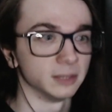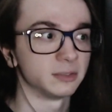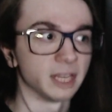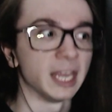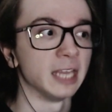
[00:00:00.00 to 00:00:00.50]

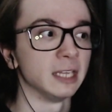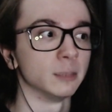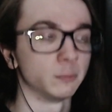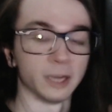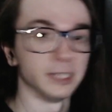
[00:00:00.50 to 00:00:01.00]
a
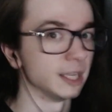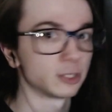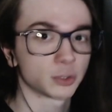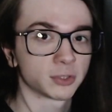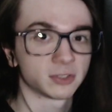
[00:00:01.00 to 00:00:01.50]

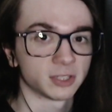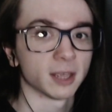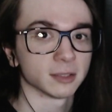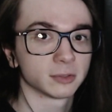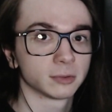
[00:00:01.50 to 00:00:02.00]
financial
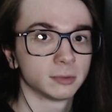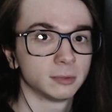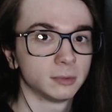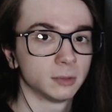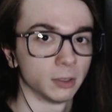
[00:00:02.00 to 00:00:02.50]
success,
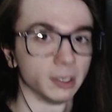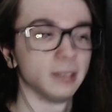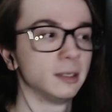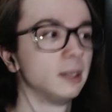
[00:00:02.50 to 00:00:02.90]
all right?